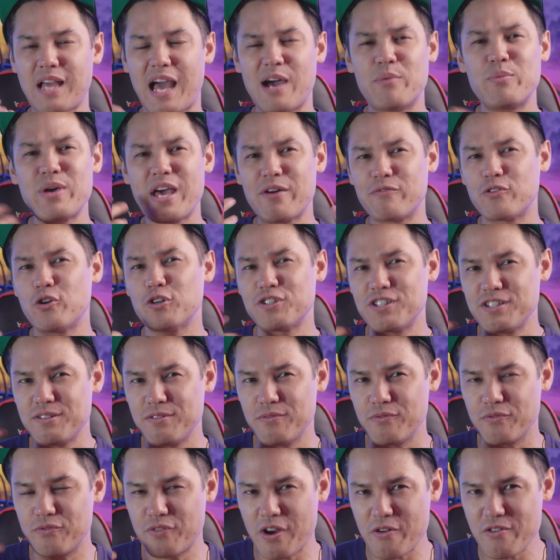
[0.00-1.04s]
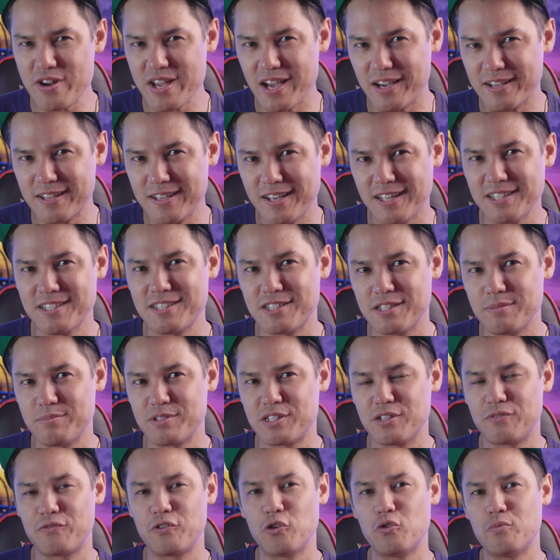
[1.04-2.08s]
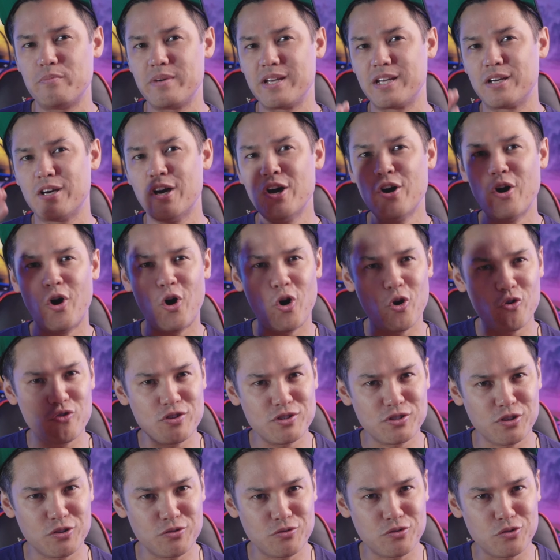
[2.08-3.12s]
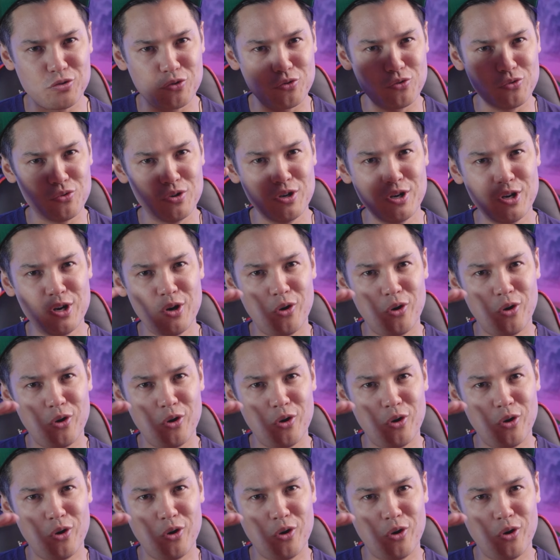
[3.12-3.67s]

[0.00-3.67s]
and we have gotten very accustomed to filming horizontal